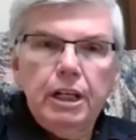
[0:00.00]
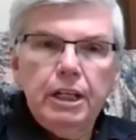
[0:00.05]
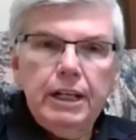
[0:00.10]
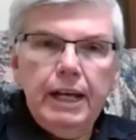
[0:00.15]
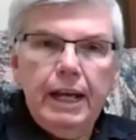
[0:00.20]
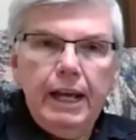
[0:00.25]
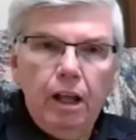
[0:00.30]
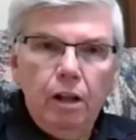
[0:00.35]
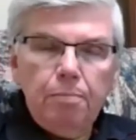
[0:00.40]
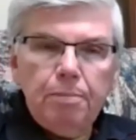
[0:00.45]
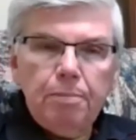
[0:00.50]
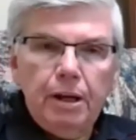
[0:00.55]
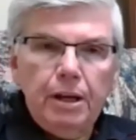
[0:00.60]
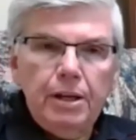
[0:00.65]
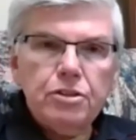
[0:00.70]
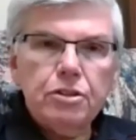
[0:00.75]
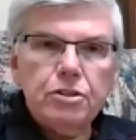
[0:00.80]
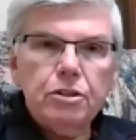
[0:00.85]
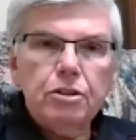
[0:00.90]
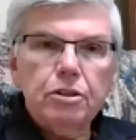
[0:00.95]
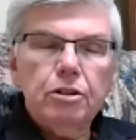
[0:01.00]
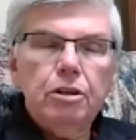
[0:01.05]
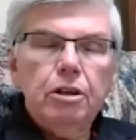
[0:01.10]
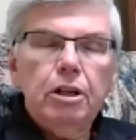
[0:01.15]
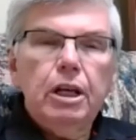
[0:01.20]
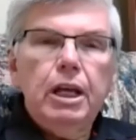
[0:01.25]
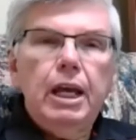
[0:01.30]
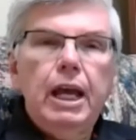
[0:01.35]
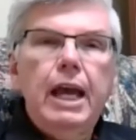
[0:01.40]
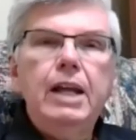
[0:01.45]
to help us
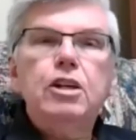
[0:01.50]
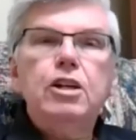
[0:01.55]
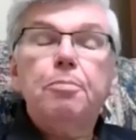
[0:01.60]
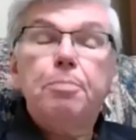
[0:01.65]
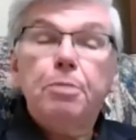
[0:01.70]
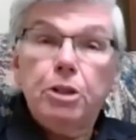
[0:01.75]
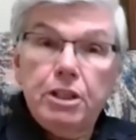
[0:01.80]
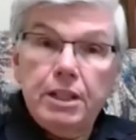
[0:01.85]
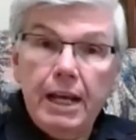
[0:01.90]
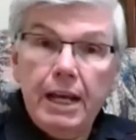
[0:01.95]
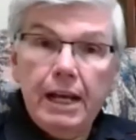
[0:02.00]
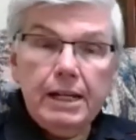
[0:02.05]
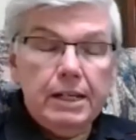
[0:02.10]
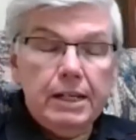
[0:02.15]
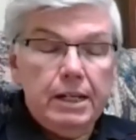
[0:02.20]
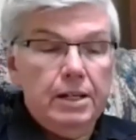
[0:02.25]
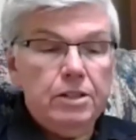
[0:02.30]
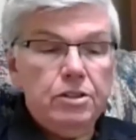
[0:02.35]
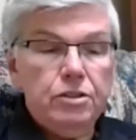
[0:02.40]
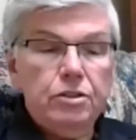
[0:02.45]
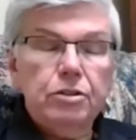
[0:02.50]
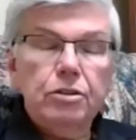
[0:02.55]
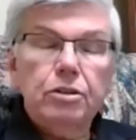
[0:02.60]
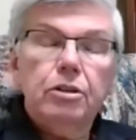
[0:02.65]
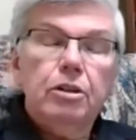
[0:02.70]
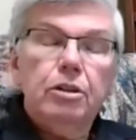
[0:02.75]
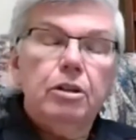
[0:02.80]
and to protect us